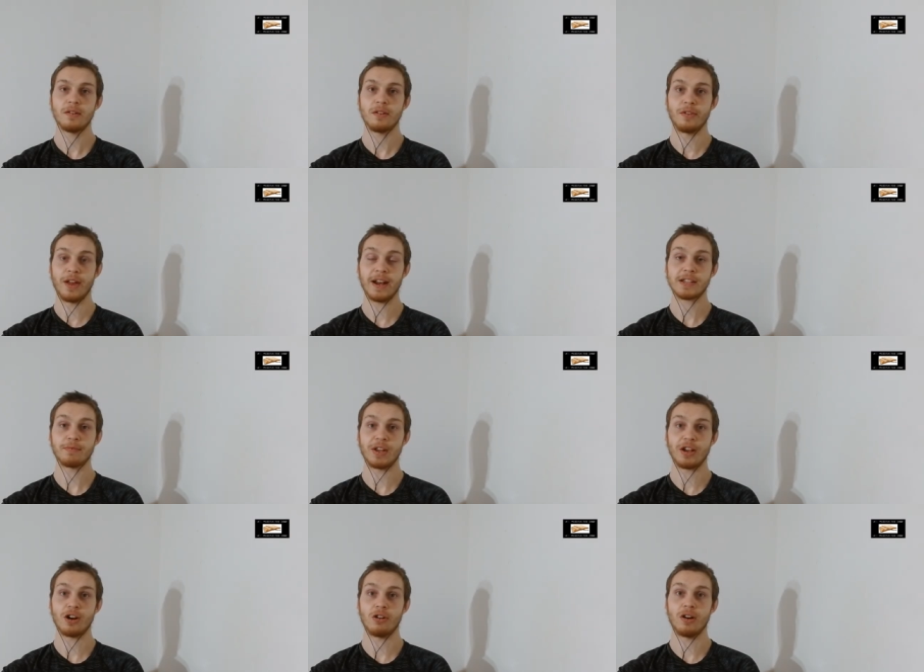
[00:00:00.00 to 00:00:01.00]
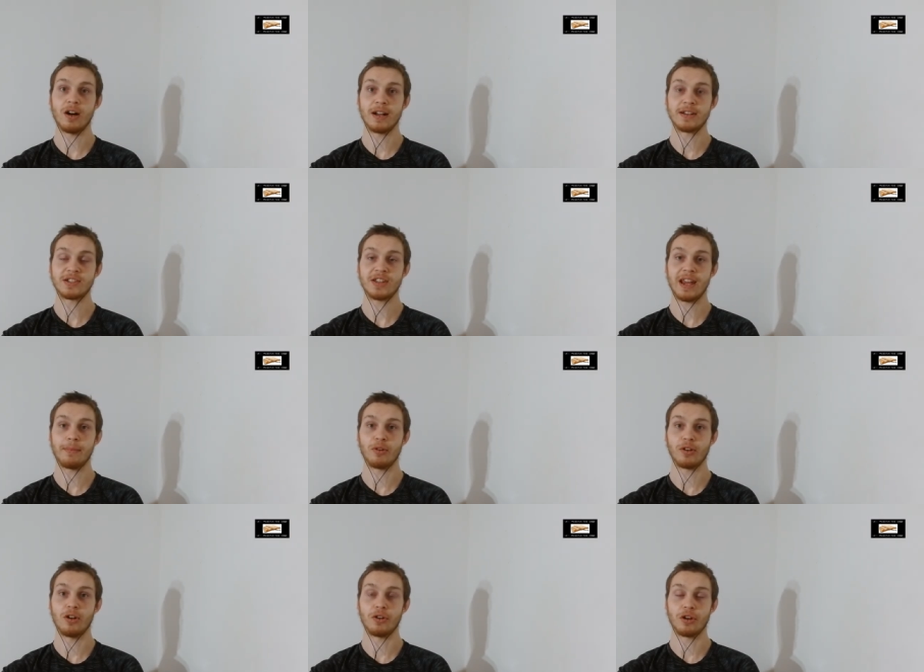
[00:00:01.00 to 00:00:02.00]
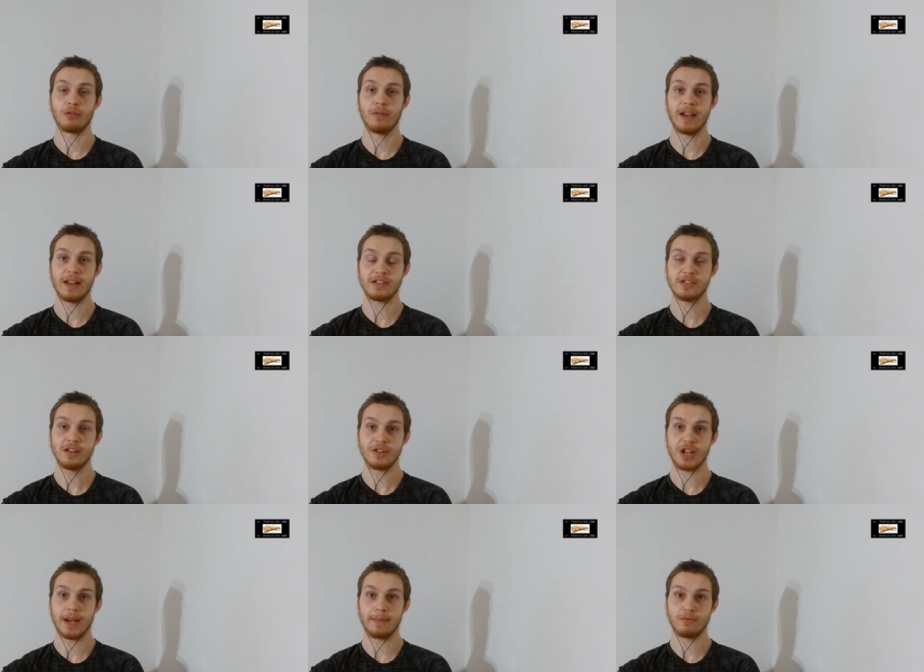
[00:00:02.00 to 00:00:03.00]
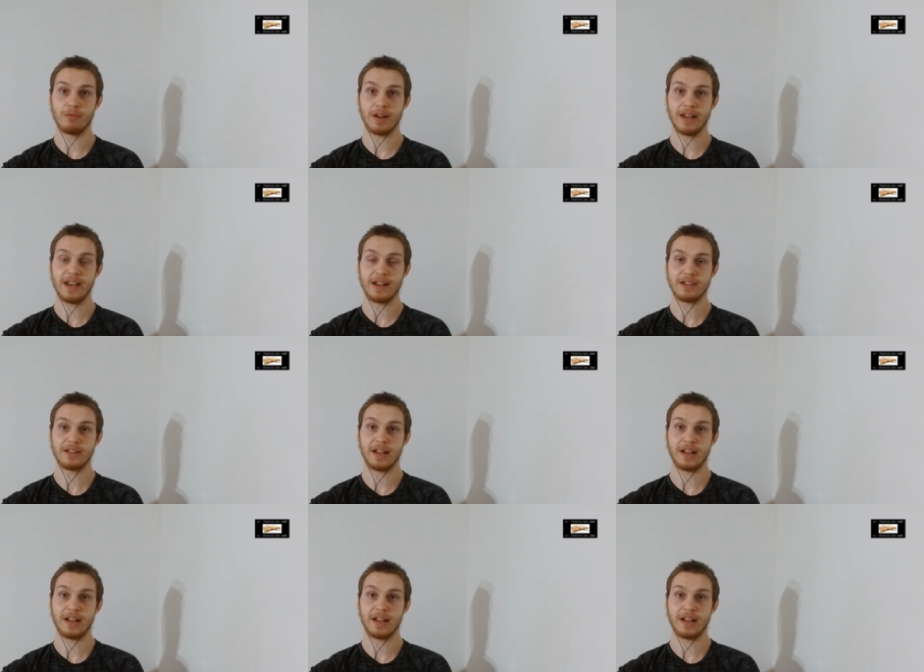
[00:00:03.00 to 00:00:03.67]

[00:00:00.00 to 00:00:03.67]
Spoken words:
That is what you call unstable in all your ways, James 1:8.